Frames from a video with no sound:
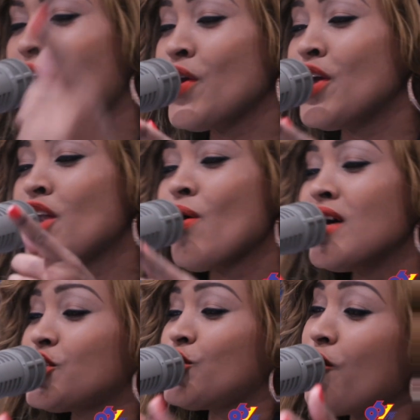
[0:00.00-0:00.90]
Now you
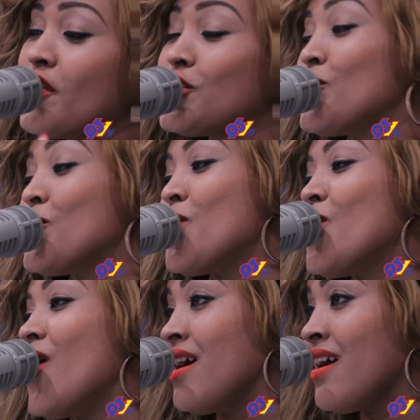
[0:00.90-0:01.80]
know it's do for do.
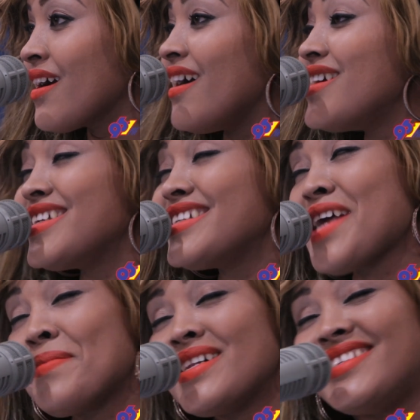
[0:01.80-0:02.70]
Cause the
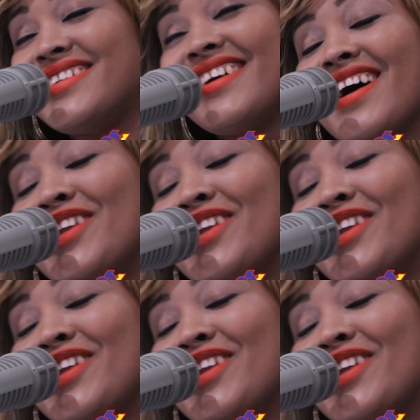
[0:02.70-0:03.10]
tables turn